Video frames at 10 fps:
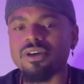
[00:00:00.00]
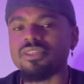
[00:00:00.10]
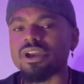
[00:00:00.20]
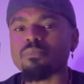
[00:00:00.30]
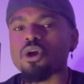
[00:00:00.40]

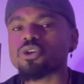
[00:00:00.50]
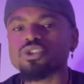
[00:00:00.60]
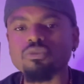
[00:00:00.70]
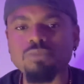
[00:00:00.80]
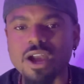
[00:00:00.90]
their
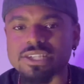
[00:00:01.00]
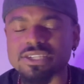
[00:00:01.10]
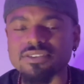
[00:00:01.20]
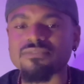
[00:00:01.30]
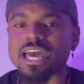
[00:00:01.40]
personal process
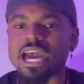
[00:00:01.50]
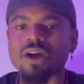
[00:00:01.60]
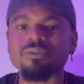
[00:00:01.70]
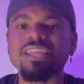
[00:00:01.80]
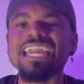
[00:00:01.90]
of
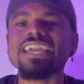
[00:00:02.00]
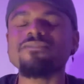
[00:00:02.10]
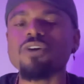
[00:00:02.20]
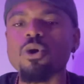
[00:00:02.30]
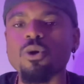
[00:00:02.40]
how they
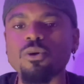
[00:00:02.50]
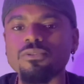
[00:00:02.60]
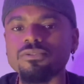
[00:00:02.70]
evolve,